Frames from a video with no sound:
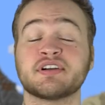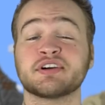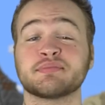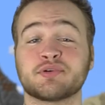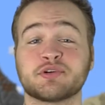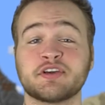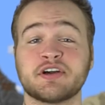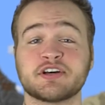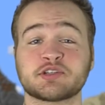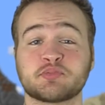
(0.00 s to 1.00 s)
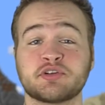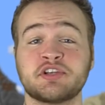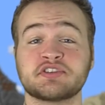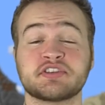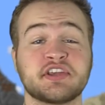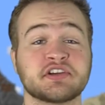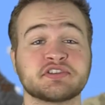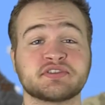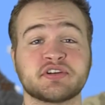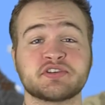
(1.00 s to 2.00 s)
Good morning, Ospreys. Today
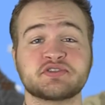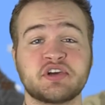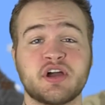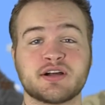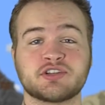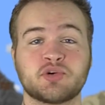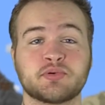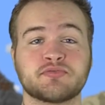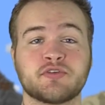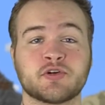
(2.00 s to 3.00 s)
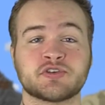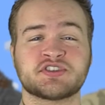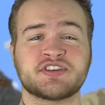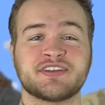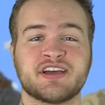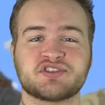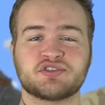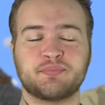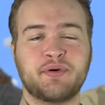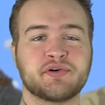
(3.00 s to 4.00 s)
is Thursday, October 1st,
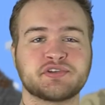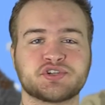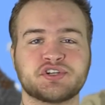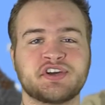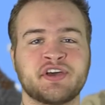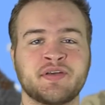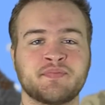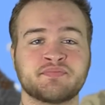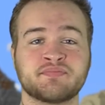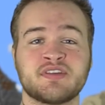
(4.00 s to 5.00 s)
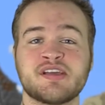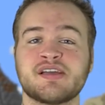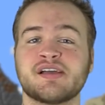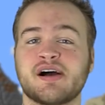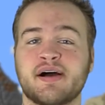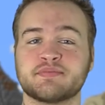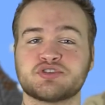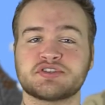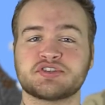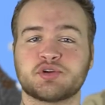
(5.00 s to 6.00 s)
National Poetry Day. I'm
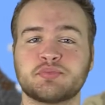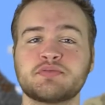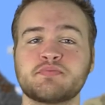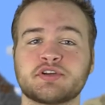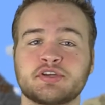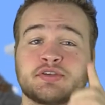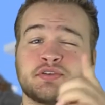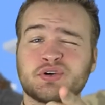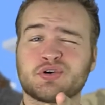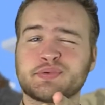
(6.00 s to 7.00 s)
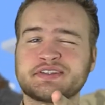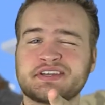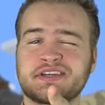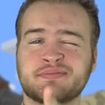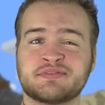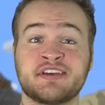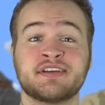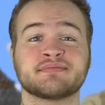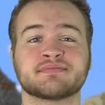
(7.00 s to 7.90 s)
Chase Hartman, bringing you your weekday update.